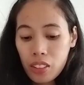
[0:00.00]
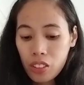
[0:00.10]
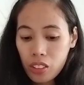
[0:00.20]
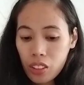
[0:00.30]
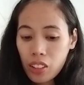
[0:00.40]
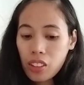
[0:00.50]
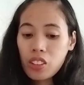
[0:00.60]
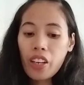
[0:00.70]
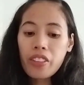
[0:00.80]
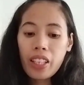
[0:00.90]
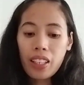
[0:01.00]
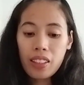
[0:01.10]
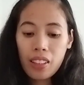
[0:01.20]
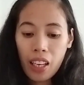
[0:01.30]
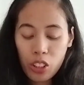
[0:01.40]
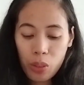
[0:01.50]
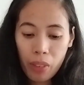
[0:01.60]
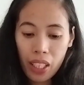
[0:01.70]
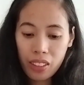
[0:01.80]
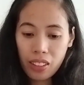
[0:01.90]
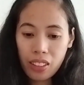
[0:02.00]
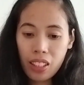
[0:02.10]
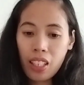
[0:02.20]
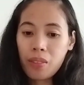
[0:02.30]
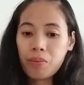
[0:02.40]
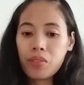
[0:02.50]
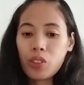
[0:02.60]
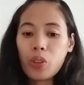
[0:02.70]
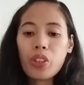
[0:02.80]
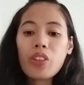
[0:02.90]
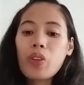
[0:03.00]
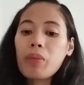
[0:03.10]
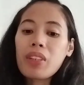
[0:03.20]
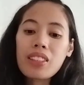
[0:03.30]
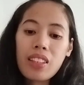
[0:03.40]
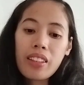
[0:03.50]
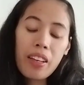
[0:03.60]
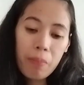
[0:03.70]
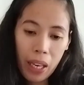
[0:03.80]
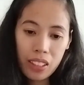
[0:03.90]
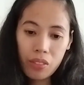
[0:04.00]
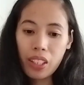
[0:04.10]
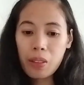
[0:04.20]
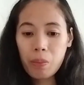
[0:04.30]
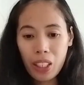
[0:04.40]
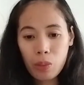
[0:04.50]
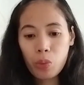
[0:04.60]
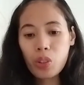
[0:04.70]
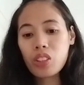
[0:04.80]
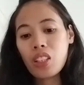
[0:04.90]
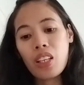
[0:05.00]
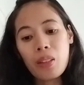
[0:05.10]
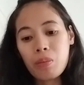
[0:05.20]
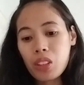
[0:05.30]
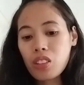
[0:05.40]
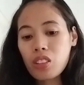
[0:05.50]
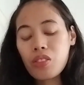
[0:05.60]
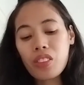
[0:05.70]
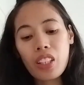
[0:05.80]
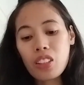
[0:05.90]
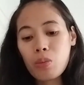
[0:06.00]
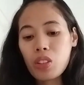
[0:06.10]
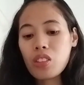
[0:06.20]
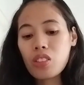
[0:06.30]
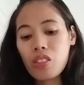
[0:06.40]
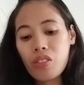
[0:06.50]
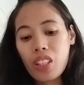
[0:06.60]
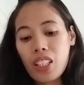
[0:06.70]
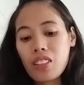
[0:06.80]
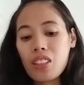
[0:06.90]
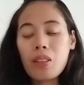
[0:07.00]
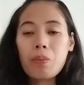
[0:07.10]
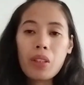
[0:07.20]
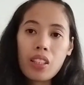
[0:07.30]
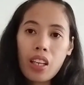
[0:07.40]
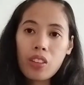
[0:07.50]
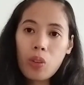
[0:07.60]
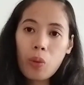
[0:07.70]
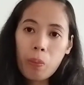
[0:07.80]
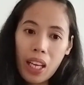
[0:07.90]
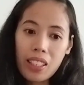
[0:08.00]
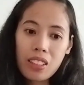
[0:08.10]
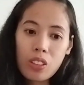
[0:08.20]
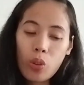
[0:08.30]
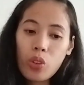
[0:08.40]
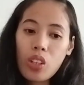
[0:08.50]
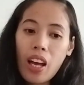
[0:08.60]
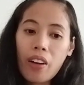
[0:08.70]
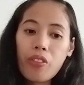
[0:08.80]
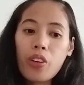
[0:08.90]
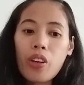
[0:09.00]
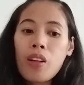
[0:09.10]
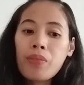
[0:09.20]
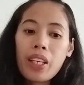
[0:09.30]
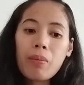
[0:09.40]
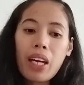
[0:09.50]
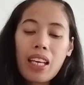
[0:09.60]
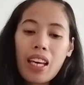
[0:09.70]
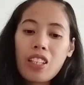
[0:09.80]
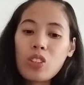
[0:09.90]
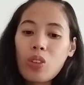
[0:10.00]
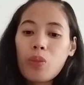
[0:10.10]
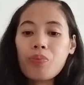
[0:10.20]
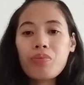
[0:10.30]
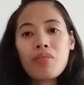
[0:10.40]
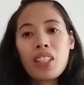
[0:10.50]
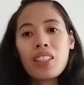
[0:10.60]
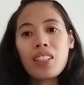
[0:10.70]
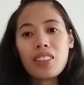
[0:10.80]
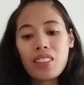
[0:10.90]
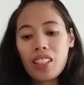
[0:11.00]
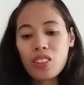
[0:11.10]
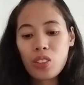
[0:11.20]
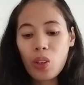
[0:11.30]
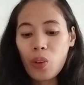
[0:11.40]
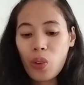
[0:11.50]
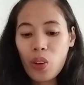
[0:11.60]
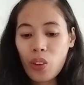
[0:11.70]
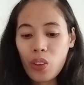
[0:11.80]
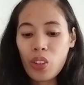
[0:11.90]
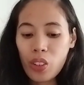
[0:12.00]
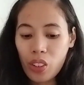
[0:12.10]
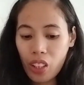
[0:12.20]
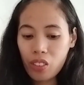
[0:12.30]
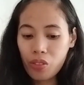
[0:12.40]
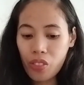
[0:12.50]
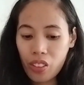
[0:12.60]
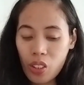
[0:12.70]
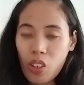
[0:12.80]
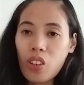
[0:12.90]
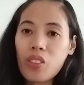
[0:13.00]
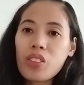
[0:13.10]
necessary attachments or requirements that I passed: valid passports, marriage certificates, birth certificates, and the PK2 plus. So yun lang for in my case. So it's not so like very long.